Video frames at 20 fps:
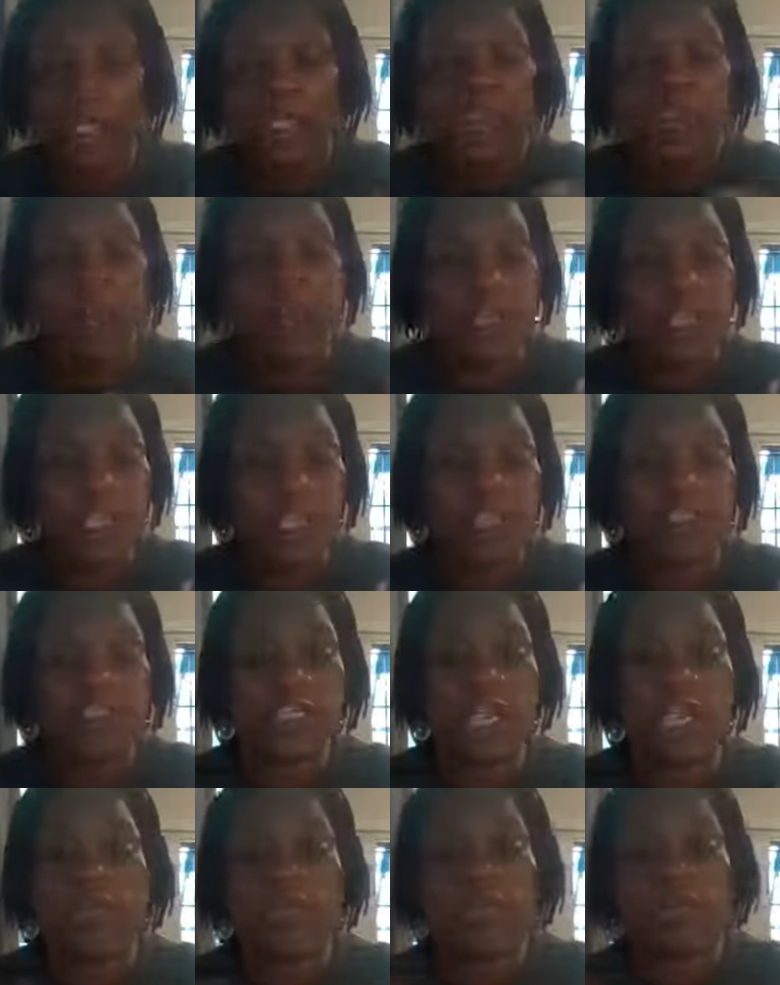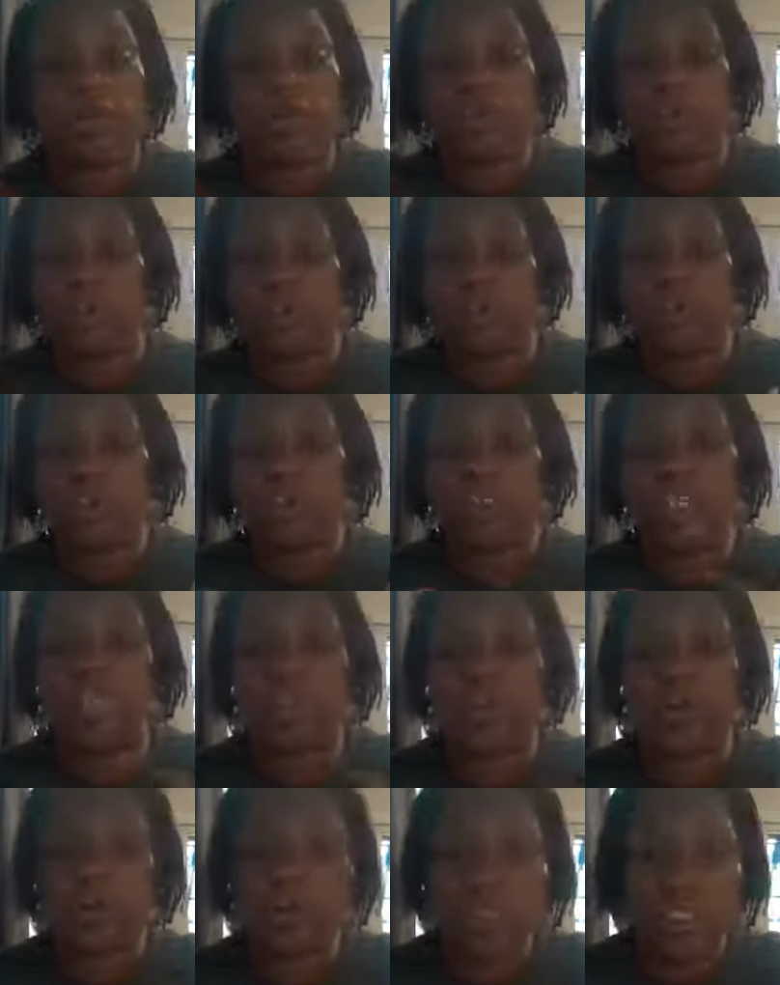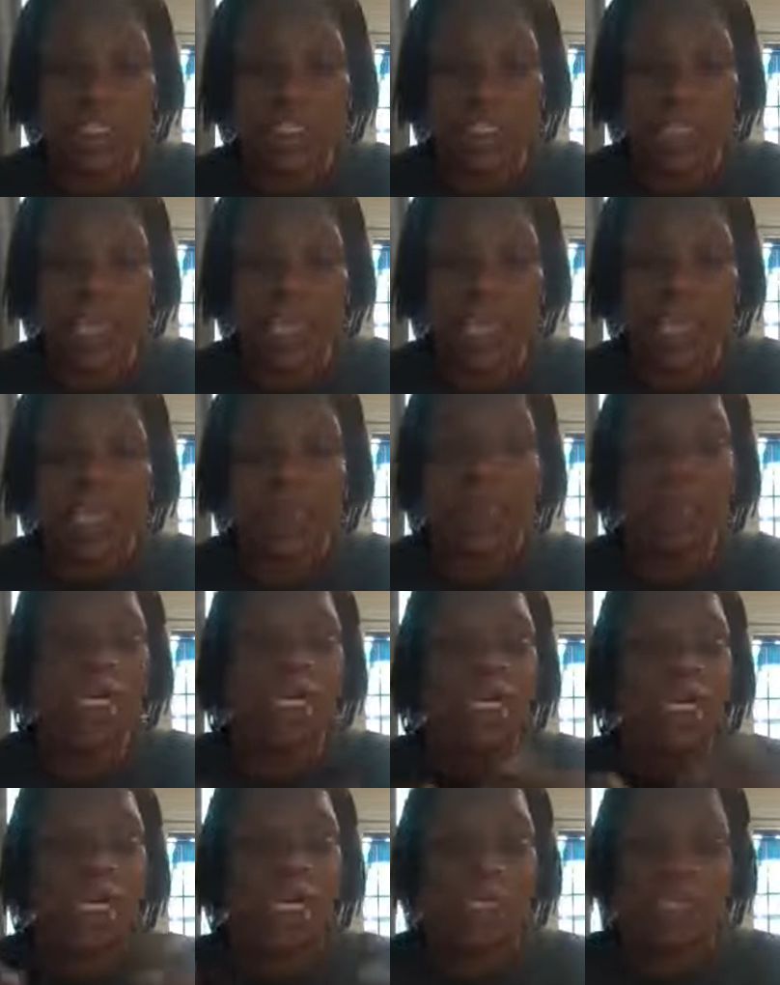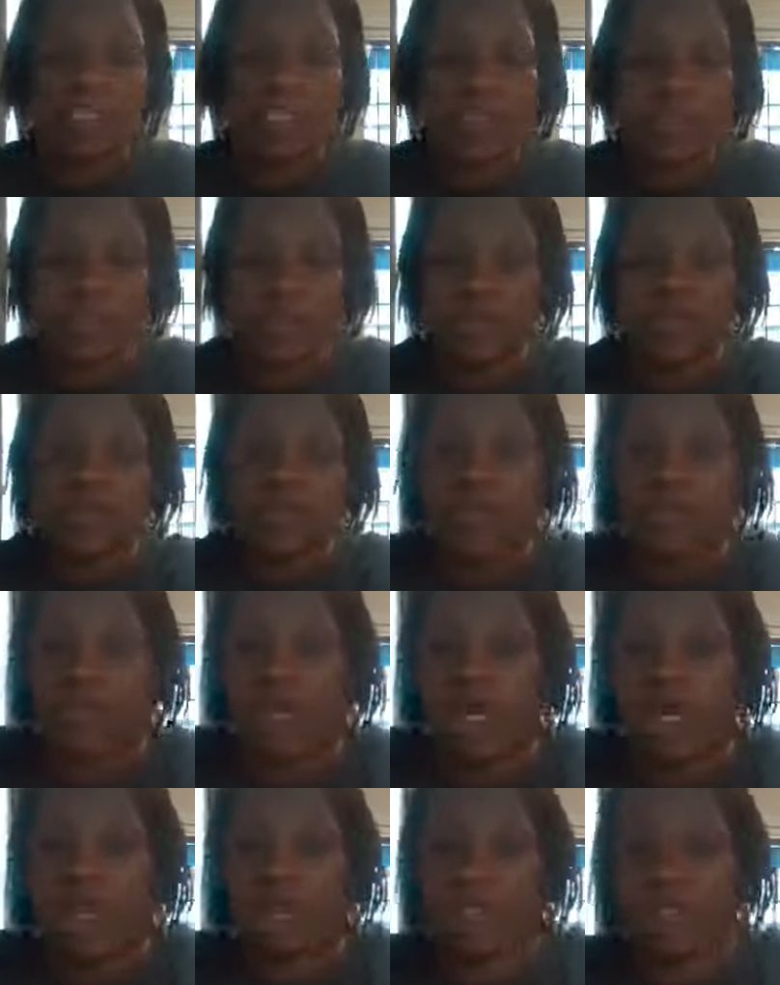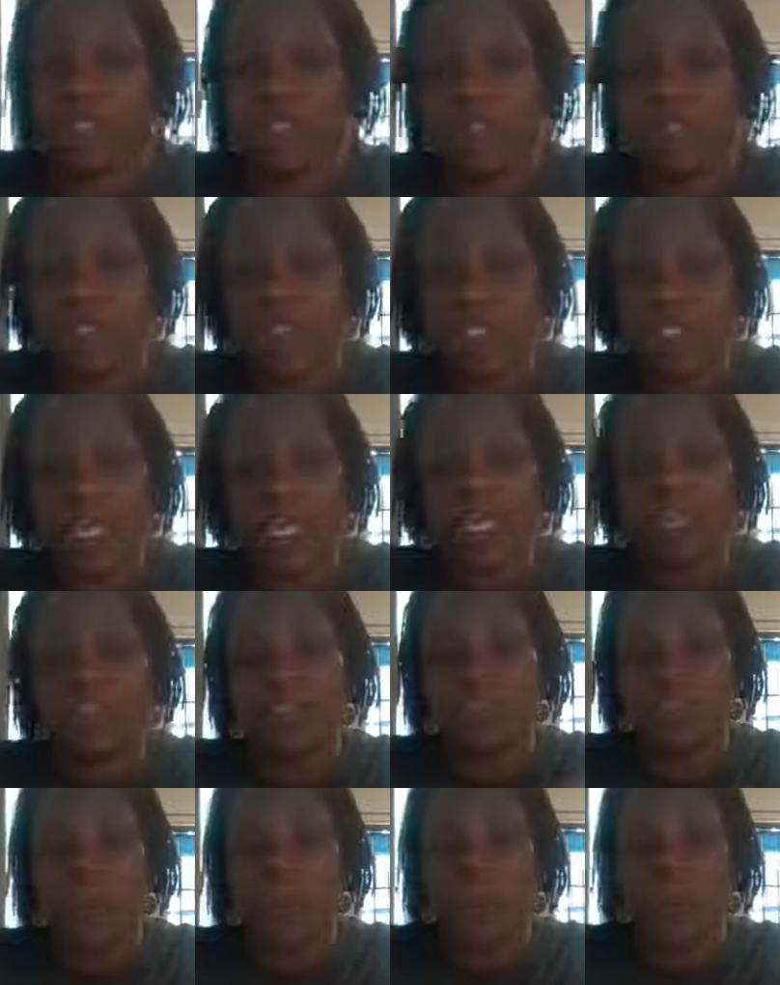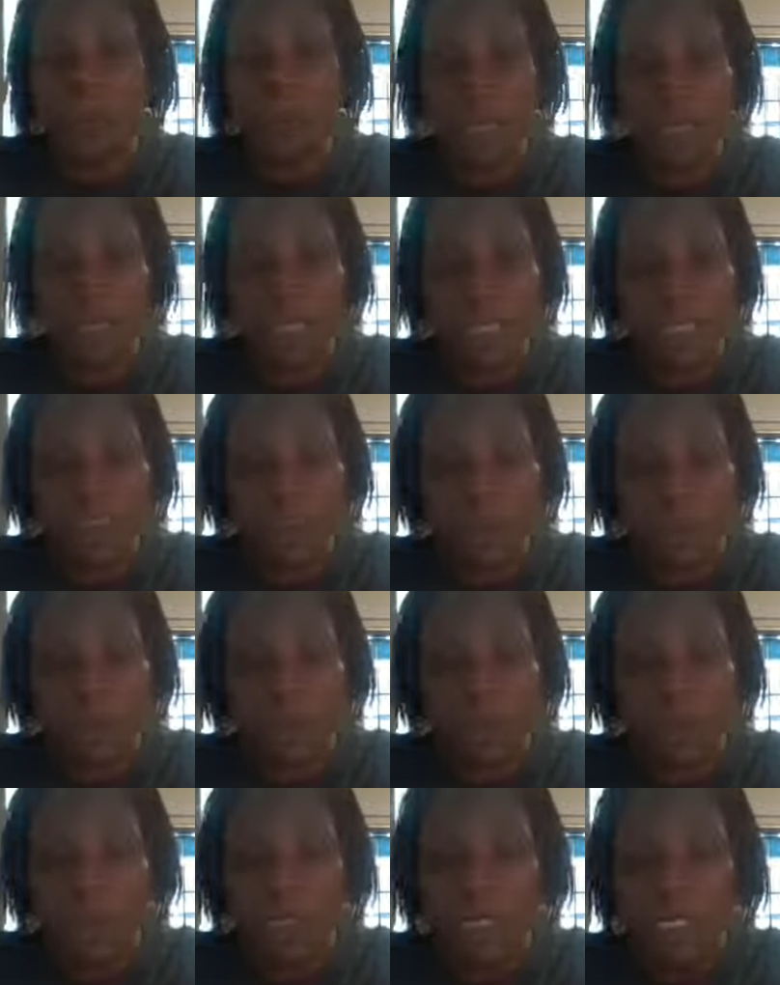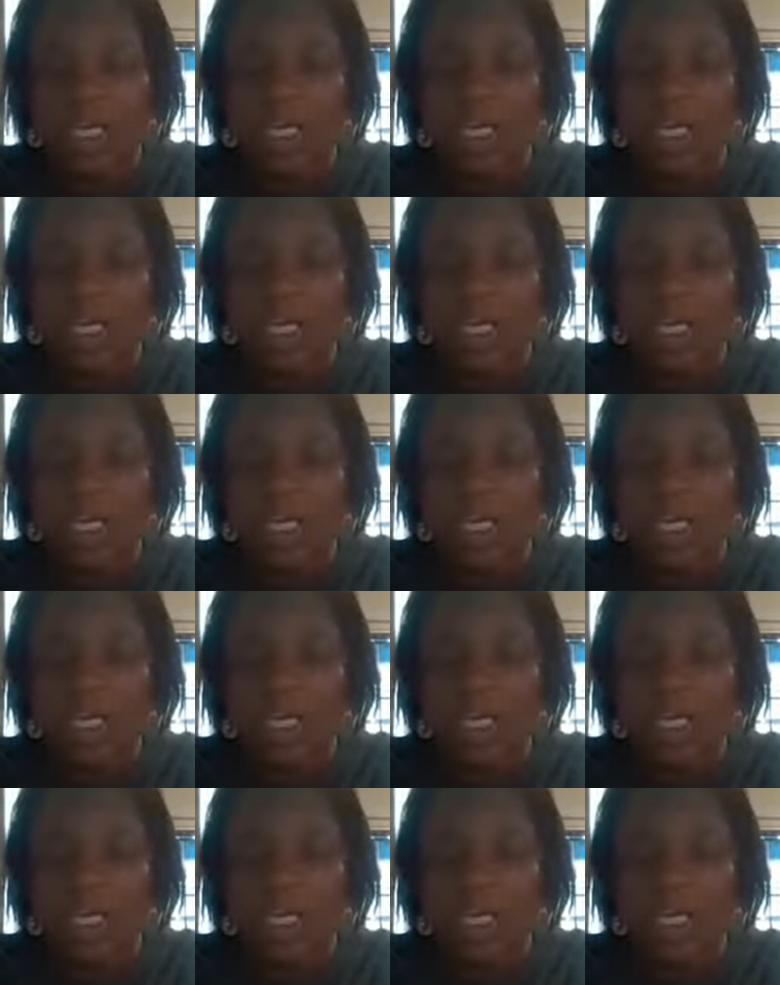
The facilitator or the person that's hosting the game can give you some um, some insight and some help on that as well.